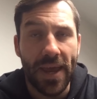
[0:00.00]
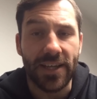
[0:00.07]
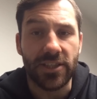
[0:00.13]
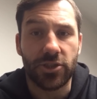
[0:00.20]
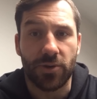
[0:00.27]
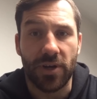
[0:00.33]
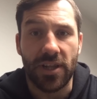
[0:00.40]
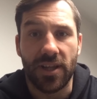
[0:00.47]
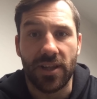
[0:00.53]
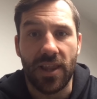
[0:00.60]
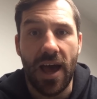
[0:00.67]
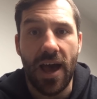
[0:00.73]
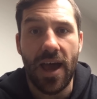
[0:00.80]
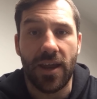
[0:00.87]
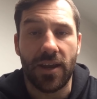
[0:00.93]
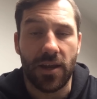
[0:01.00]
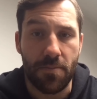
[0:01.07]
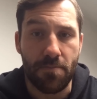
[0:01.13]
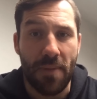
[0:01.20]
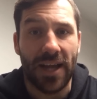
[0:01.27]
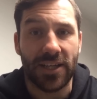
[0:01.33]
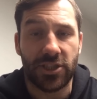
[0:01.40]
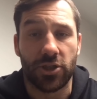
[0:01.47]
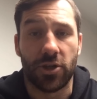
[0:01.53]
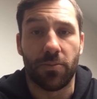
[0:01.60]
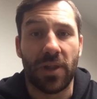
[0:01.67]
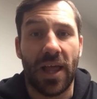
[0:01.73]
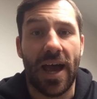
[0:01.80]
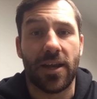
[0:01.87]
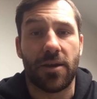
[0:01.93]
of picturing the line and matching
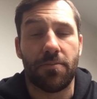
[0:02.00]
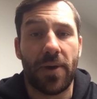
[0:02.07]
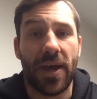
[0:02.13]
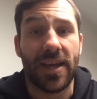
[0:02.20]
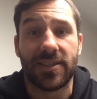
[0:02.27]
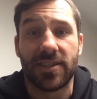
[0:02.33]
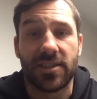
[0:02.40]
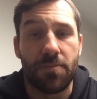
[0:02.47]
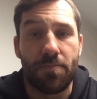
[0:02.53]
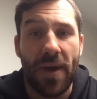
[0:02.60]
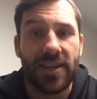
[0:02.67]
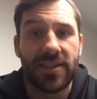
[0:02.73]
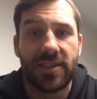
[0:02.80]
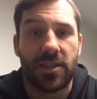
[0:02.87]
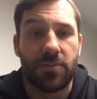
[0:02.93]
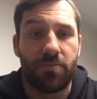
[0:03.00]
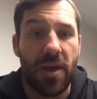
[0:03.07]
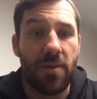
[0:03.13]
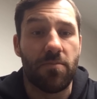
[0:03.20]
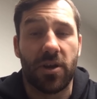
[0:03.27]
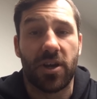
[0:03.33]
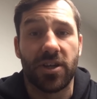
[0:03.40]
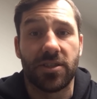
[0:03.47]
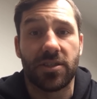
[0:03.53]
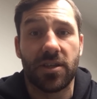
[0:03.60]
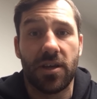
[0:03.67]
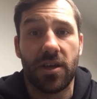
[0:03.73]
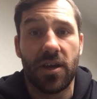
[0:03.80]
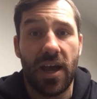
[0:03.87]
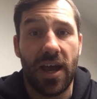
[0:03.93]
up line and pace, it's the best it's been
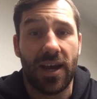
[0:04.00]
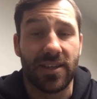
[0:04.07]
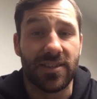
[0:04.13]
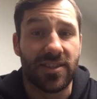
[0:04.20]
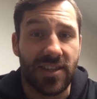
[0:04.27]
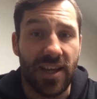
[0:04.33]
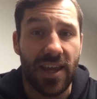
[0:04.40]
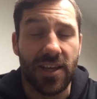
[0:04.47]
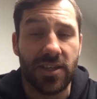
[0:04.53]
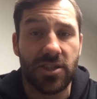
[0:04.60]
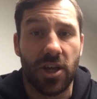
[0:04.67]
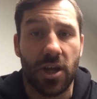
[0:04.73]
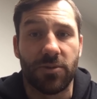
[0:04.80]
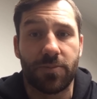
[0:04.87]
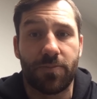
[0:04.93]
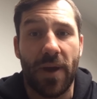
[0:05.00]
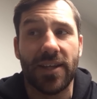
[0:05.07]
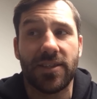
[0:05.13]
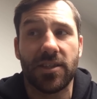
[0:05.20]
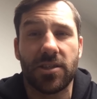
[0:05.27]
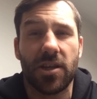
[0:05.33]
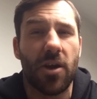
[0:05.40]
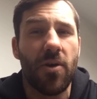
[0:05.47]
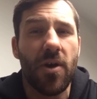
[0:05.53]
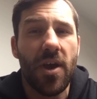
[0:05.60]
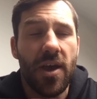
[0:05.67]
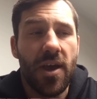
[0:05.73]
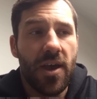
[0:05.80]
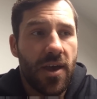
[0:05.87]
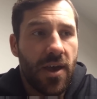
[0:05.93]
because I can see it so much better. So,
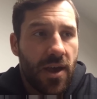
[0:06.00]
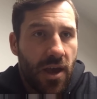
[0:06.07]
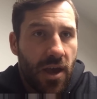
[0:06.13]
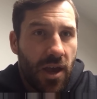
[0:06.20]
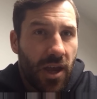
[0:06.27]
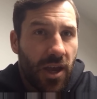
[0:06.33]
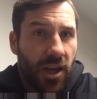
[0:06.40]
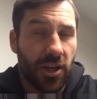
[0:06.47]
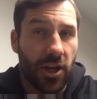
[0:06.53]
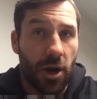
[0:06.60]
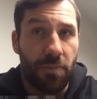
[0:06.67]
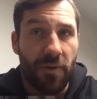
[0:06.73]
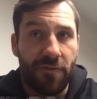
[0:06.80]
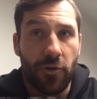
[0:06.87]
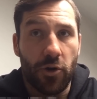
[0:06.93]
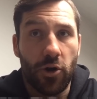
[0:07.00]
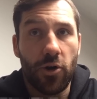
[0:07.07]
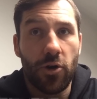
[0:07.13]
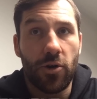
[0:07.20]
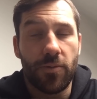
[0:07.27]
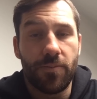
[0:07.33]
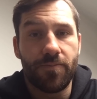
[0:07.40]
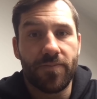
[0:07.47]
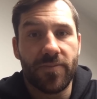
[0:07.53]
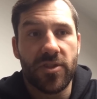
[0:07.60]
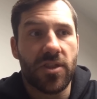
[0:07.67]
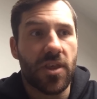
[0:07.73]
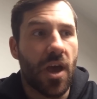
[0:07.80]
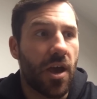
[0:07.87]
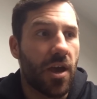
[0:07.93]
you know, before
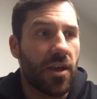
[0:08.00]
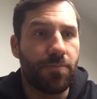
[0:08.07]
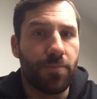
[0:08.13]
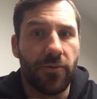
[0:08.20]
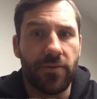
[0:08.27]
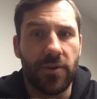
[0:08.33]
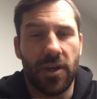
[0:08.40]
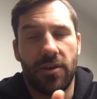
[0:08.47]
30